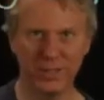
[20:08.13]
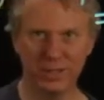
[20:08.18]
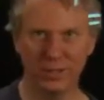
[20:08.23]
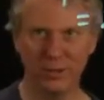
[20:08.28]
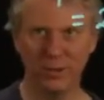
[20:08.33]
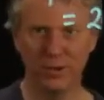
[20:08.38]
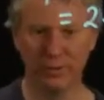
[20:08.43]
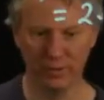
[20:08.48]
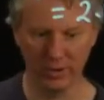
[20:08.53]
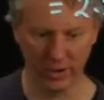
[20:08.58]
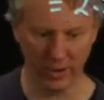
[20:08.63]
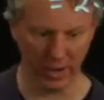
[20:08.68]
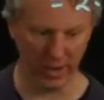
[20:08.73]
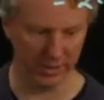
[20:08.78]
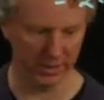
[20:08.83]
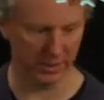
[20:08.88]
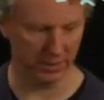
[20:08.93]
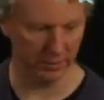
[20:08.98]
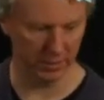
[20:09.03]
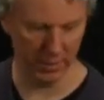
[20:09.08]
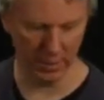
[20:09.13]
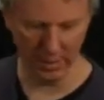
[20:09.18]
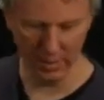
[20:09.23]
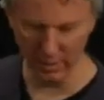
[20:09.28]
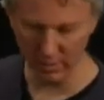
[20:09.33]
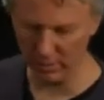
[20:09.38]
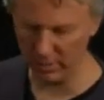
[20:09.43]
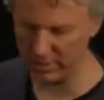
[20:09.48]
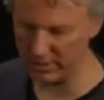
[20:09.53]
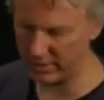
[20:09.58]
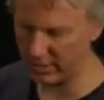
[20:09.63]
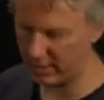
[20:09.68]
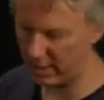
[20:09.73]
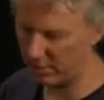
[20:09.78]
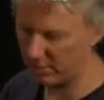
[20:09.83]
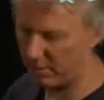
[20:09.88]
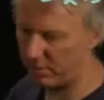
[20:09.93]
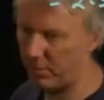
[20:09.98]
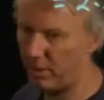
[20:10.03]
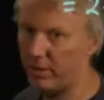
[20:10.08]
two different kinds of ones that come
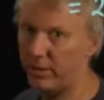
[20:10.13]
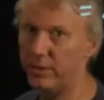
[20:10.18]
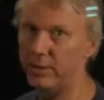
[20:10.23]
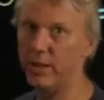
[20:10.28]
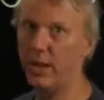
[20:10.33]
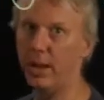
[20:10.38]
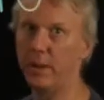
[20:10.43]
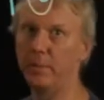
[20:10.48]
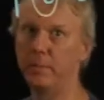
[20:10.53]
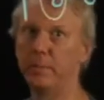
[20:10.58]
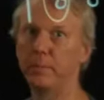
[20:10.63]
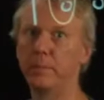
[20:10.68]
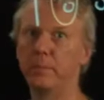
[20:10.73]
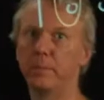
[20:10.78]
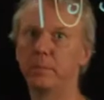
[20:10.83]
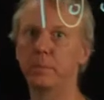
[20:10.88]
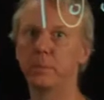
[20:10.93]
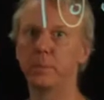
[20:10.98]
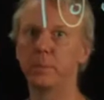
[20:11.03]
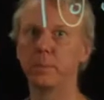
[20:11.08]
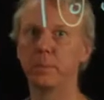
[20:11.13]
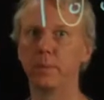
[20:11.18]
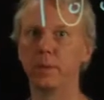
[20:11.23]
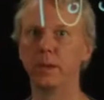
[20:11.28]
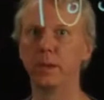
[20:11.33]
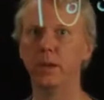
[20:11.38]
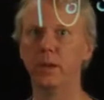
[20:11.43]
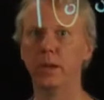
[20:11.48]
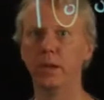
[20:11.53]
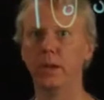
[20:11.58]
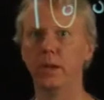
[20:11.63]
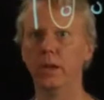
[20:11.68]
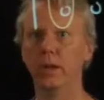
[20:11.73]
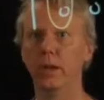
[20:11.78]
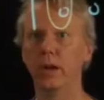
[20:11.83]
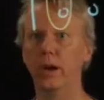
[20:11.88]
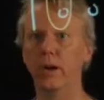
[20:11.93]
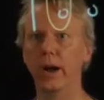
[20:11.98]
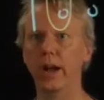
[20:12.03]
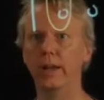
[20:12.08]
up all the time.
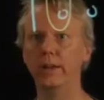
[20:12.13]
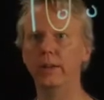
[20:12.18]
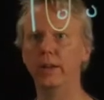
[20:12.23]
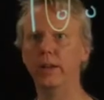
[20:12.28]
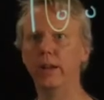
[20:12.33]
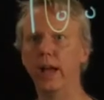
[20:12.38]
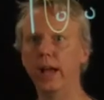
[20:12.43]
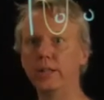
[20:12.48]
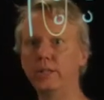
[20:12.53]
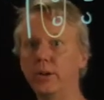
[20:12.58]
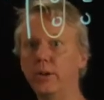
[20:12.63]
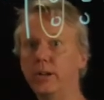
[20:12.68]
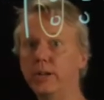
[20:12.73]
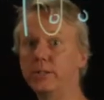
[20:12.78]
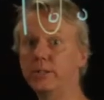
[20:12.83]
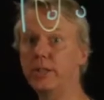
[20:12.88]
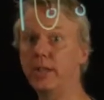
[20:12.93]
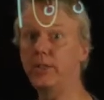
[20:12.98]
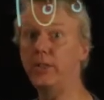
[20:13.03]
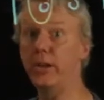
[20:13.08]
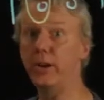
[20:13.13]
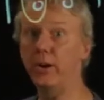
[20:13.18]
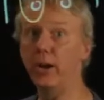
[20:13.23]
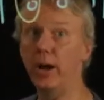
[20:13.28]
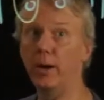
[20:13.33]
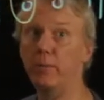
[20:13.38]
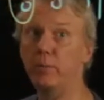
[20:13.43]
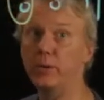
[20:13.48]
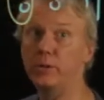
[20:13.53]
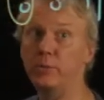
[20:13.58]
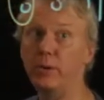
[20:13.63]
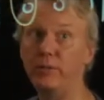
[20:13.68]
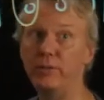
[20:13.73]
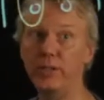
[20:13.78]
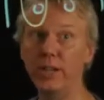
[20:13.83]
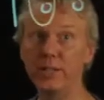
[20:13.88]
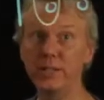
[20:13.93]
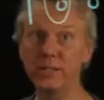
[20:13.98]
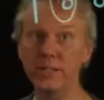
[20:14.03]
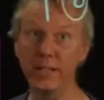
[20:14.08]
All right, and so here's the theorem, which we've
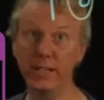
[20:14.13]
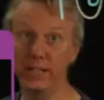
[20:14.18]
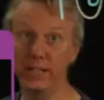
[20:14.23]
just seen